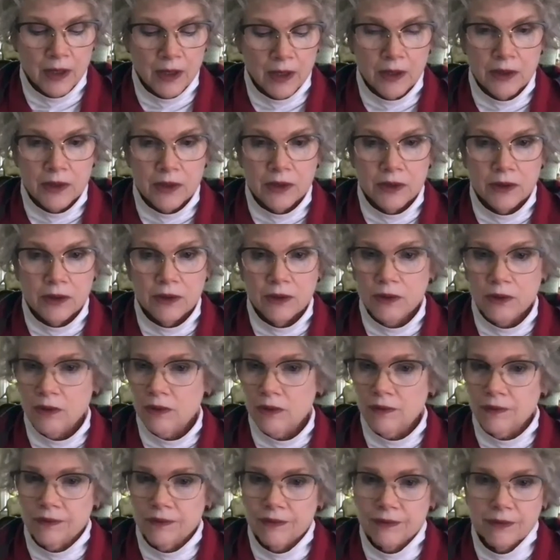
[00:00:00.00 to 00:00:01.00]

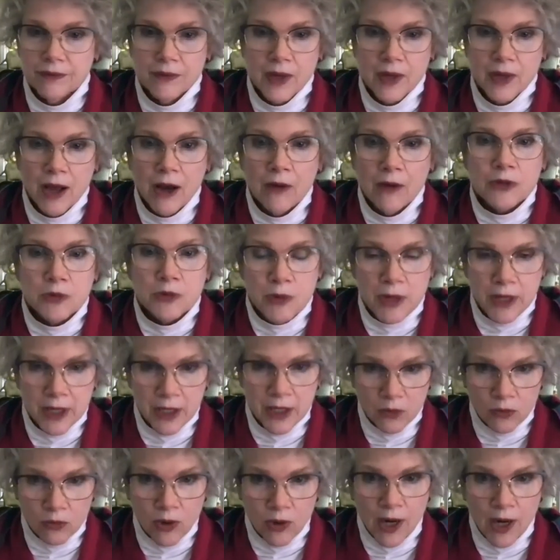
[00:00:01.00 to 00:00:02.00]
to help to make
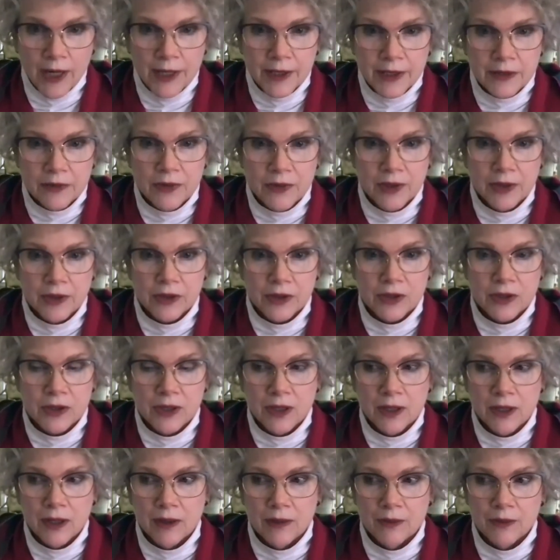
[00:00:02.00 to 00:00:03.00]
it right if there's
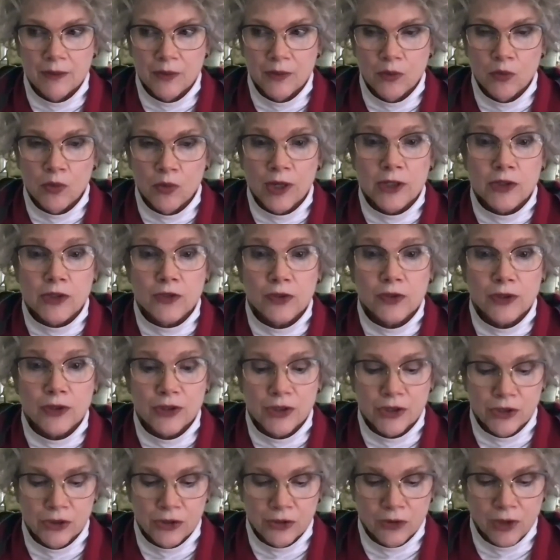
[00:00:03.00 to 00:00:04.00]
ways for us
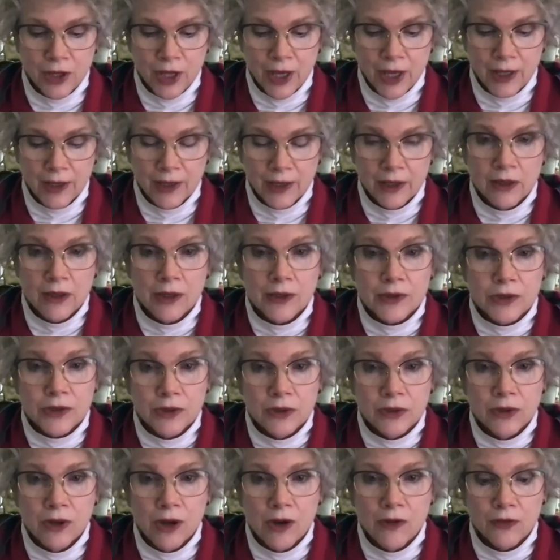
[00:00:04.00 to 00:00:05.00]
to do that, and also
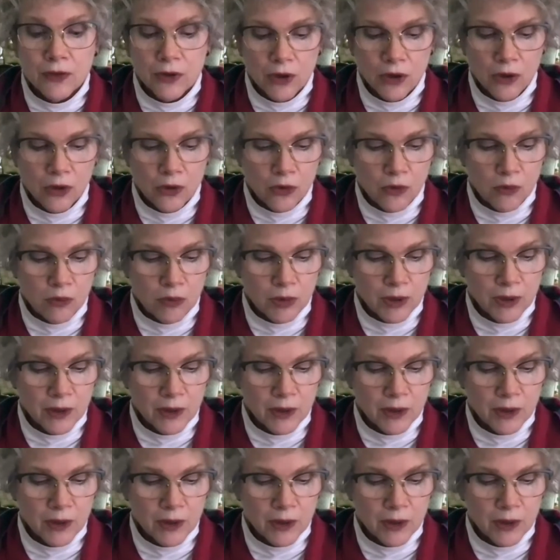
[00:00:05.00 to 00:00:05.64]
to offer hope.